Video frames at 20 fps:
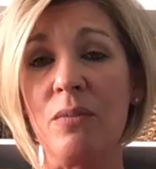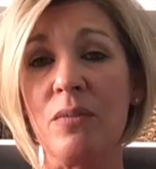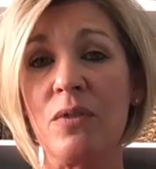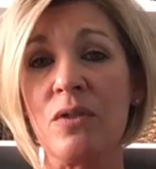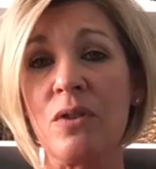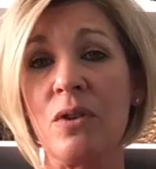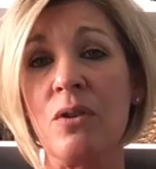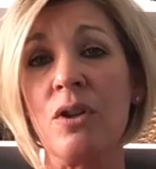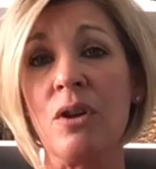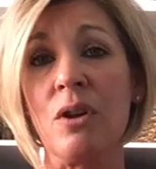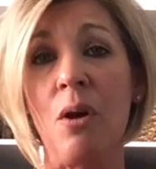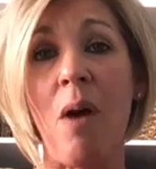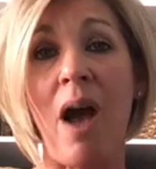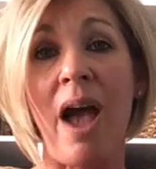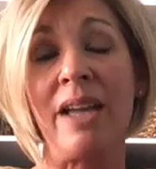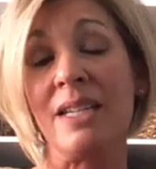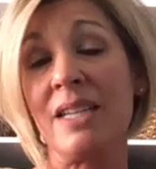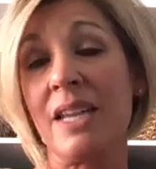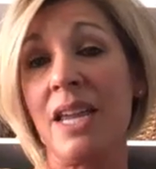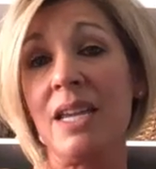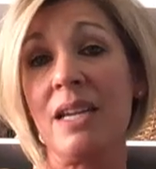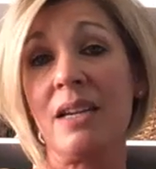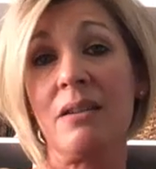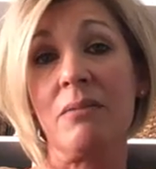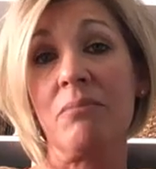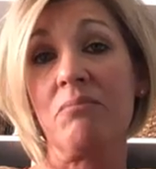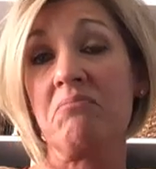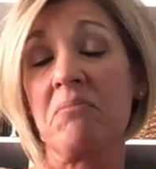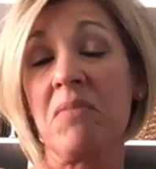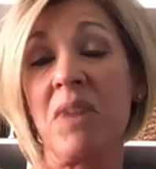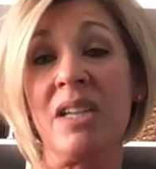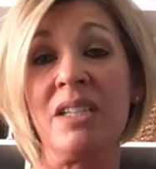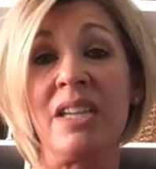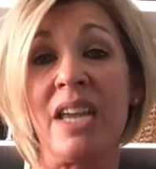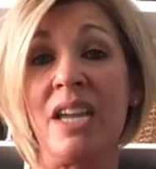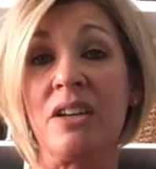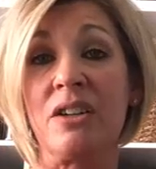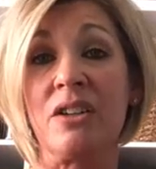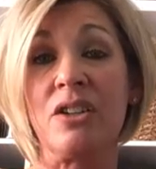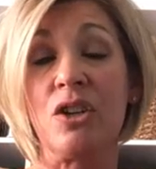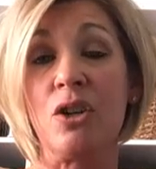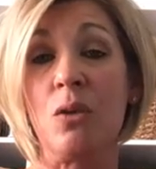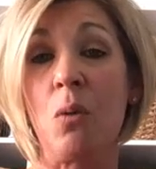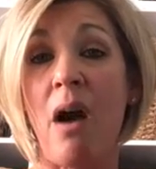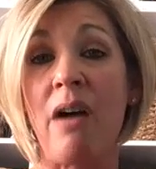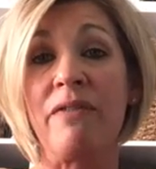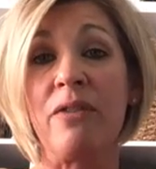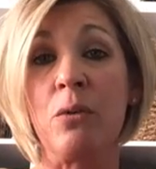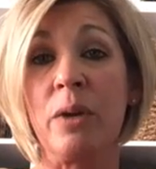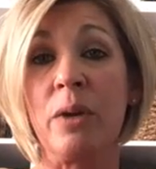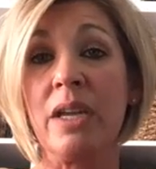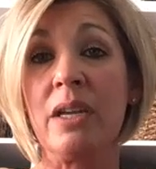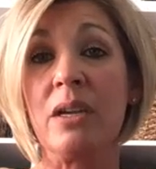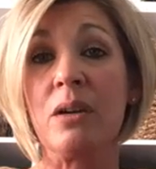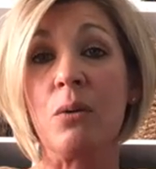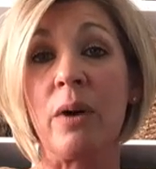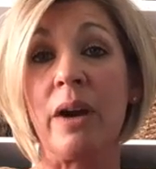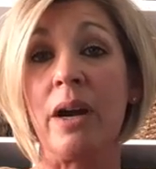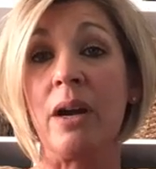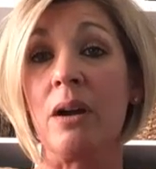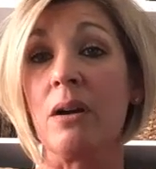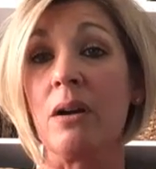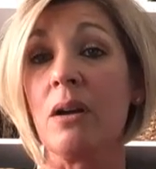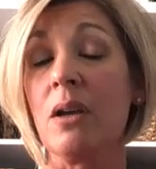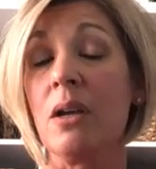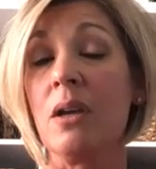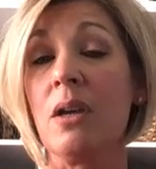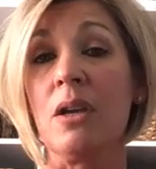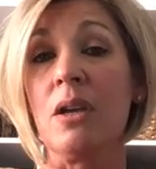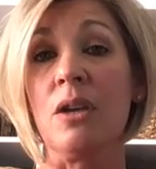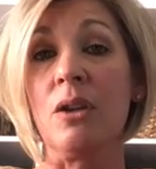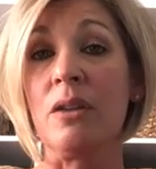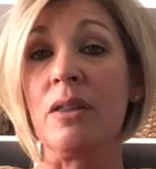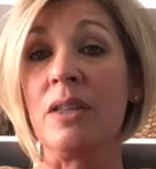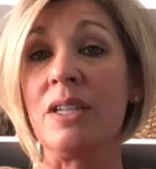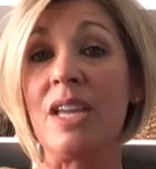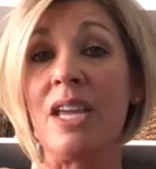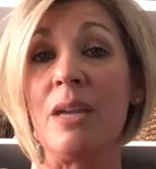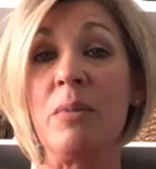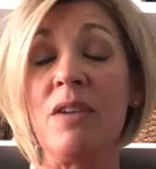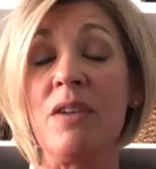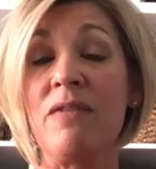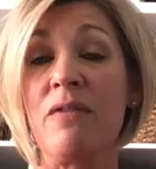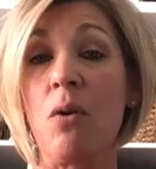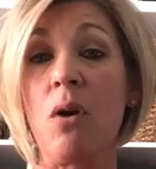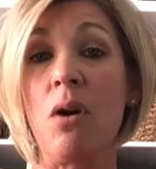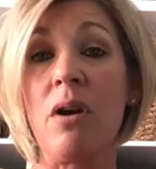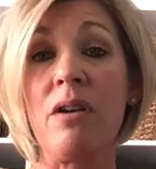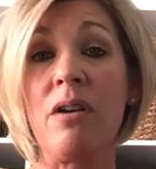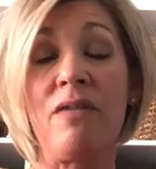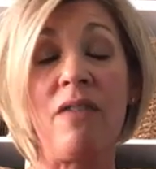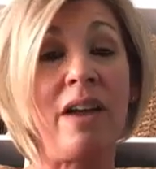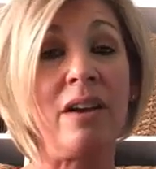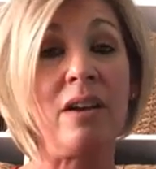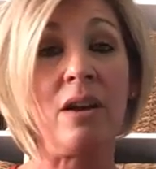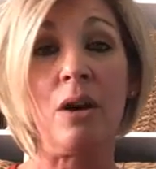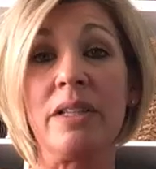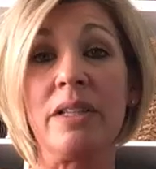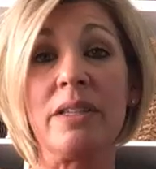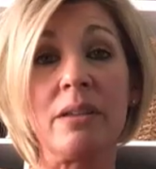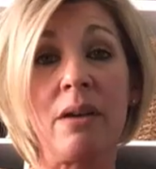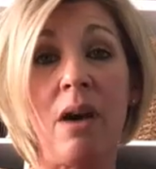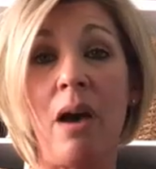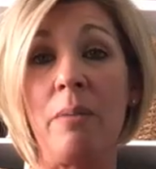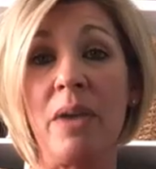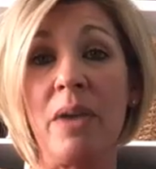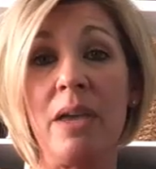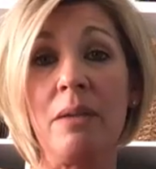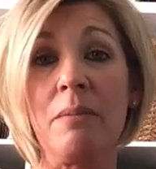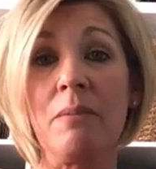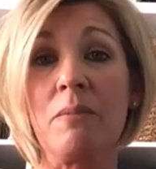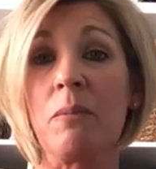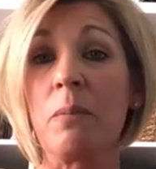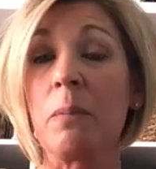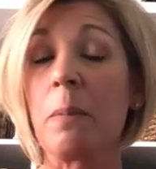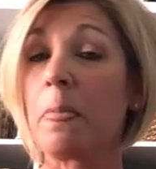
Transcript: So, I take a day or two off a week where, the day before, if I it's coming,